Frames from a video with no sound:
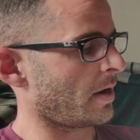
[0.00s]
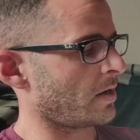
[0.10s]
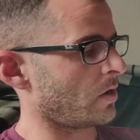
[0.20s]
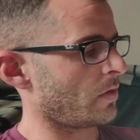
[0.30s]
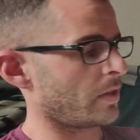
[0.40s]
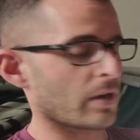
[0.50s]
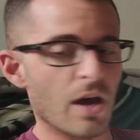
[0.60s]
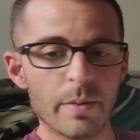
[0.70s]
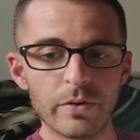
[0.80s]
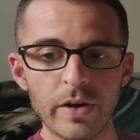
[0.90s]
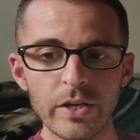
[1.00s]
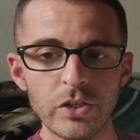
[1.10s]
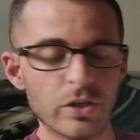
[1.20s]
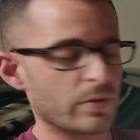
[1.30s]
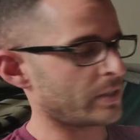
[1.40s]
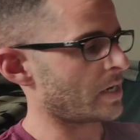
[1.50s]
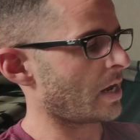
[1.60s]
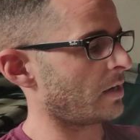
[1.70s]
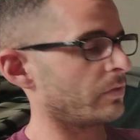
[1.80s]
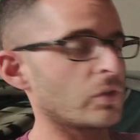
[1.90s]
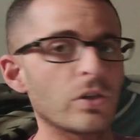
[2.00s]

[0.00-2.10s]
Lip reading: know that the common ratio is negative